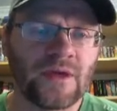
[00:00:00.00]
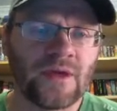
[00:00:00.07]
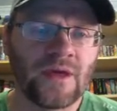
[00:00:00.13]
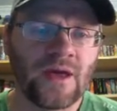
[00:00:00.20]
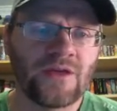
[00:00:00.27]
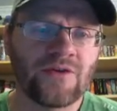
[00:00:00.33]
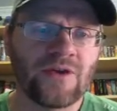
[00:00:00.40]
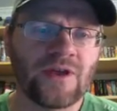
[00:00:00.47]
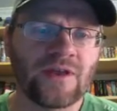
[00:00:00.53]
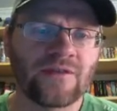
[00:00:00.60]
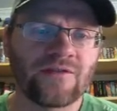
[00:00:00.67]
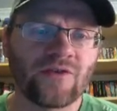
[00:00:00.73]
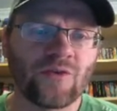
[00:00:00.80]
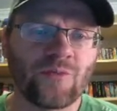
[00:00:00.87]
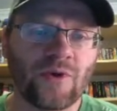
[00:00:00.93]
and you're getting
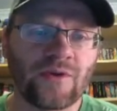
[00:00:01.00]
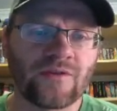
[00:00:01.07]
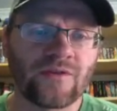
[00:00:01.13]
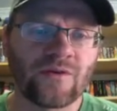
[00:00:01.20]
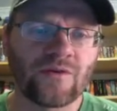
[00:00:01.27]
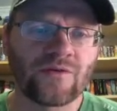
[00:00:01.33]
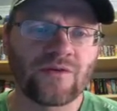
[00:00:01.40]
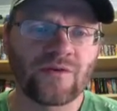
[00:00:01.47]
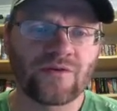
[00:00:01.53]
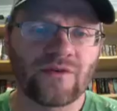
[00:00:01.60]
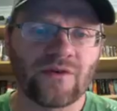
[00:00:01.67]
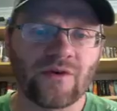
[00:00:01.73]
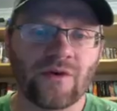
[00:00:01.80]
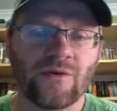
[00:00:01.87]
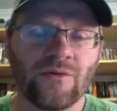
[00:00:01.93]

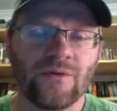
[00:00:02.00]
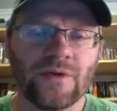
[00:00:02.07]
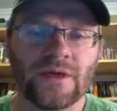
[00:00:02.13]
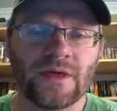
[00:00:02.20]
0.000.